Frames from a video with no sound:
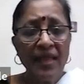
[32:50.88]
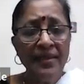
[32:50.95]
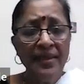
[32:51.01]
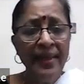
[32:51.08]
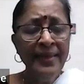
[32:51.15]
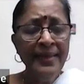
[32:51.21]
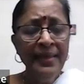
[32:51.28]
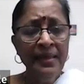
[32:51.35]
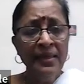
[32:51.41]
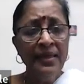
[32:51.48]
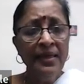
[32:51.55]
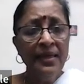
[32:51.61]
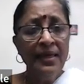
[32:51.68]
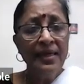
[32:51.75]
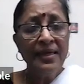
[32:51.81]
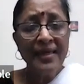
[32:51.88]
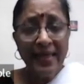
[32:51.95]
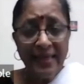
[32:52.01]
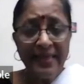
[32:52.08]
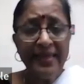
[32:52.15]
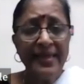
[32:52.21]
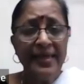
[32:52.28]
Then
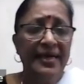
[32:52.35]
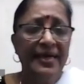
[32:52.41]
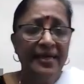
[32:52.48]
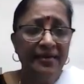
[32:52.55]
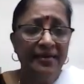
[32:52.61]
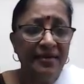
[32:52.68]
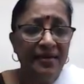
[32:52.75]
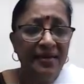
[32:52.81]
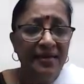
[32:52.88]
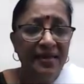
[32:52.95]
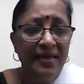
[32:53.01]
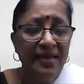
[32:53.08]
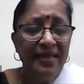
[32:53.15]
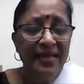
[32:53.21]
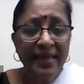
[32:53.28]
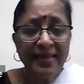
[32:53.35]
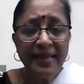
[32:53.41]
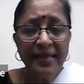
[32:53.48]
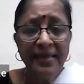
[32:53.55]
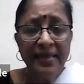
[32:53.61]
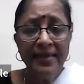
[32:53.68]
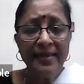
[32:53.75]
Yatayaha.
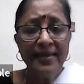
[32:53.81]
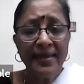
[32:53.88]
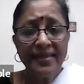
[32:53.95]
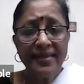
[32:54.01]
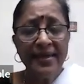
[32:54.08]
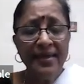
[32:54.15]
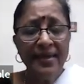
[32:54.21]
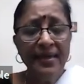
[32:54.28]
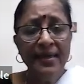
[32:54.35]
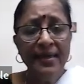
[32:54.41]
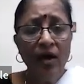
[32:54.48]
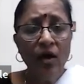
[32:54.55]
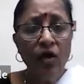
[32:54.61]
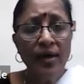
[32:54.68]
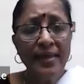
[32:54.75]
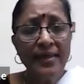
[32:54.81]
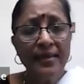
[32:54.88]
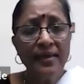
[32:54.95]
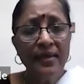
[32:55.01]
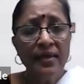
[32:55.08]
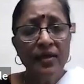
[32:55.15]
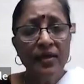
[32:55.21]
Yatayaha are
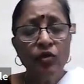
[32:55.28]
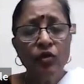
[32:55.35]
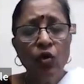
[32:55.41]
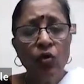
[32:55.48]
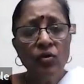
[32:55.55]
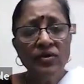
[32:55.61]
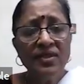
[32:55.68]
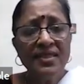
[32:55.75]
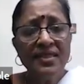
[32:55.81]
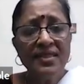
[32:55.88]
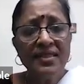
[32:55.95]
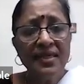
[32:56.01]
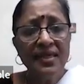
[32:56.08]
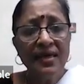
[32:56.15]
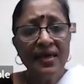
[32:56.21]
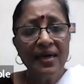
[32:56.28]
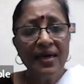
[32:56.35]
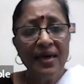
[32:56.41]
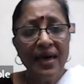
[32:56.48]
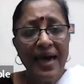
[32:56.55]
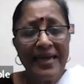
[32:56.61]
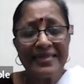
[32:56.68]
those
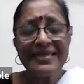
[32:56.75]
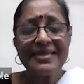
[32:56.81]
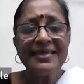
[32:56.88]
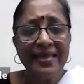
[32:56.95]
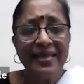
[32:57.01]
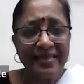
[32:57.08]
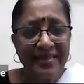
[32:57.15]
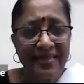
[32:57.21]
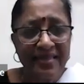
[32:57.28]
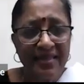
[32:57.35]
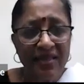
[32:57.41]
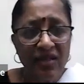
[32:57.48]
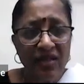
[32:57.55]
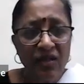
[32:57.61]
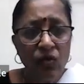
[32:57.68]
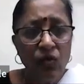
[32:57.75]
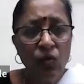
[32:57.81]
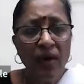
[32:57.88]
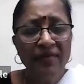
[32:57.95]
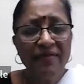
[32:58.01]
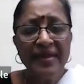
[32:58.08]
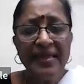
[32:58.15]
ascetics
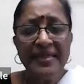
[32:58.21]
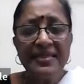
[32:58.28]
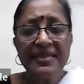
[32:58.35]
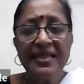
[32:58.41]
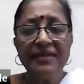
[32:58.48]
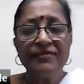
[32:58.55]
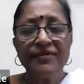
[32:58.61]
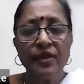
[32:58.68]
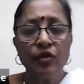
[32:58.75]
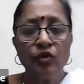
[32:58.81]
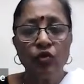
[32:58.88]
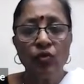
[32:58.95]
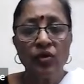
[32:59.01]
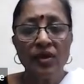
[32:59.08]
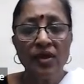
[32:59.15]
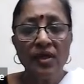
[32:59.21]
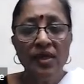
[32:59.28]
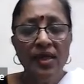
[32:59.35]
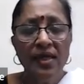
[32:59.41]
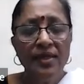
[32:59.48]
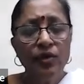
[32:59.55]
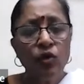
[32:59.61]
who are very self-controlled.
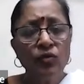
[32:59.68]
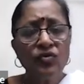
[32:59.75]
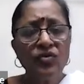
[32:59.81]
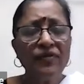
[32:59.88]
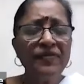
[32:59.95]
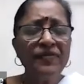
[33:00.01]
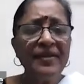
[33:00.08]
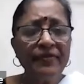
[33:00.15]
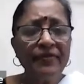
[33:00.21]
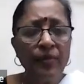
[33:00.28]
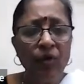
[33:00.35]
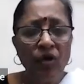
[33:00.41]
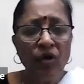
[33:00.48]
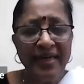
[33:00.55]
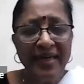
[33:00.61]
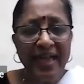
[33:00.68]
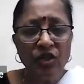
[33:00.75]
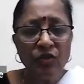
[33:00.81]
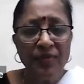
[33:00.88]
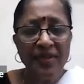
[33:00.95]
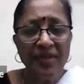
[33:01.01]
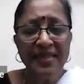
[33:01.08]
Those are free from all
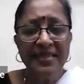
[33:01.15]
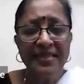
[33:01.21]
attachment.